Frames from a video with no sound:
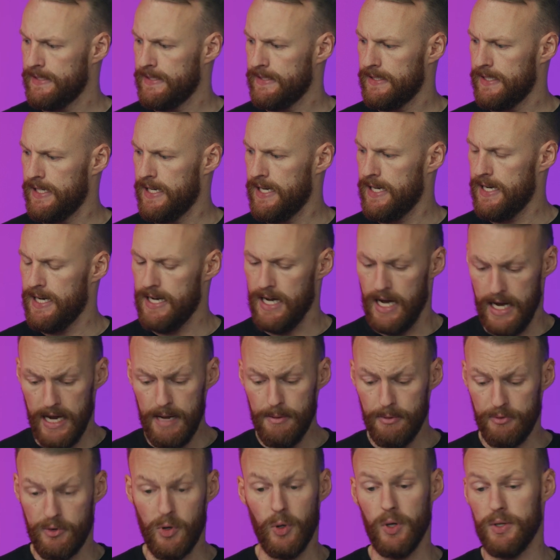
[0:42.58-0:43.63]
I am,
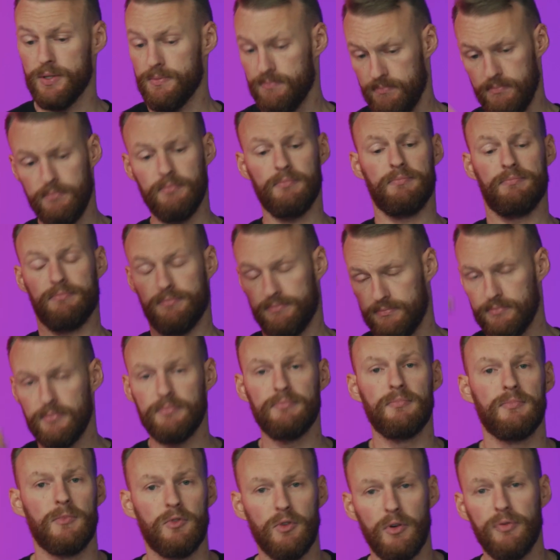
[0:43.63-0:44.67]
of course,
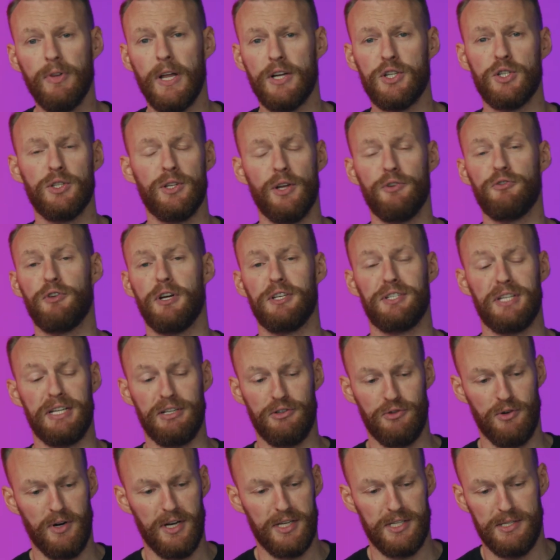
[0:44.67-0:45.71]
Reflections on Trusting
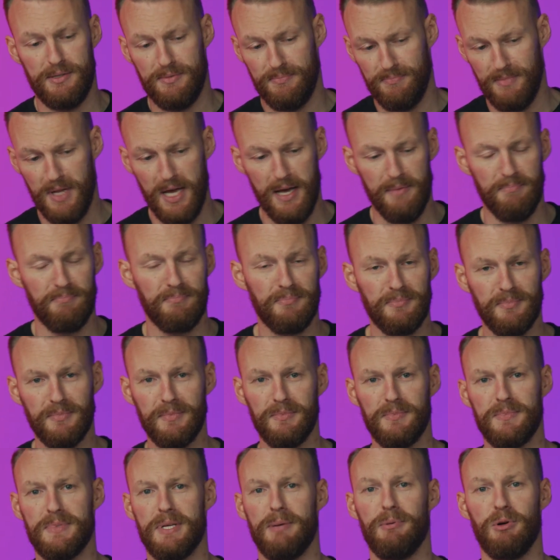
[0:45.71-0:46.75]
Trust, the
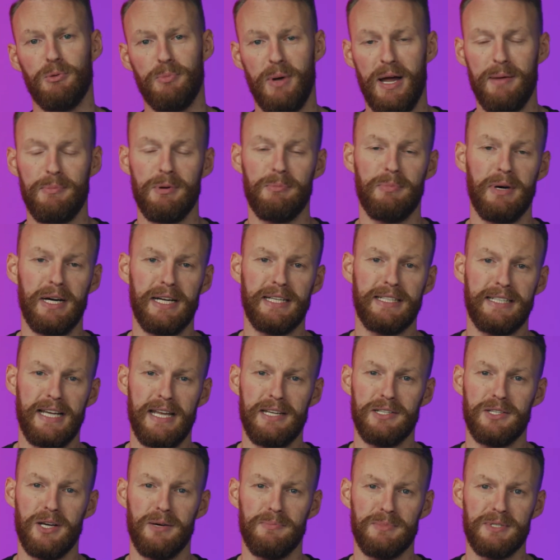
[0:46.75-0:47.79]
seminal paper by Ken
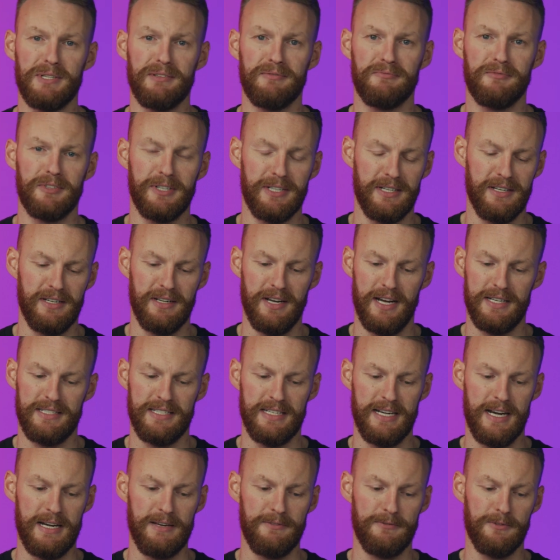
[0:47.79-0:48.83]
Thompson, written in
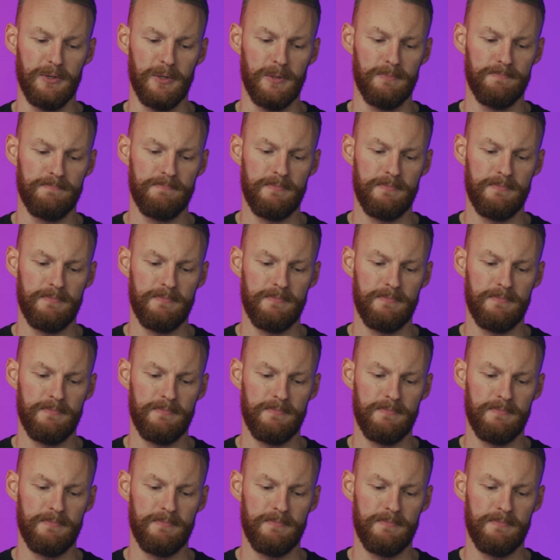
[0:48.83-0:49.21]
1984.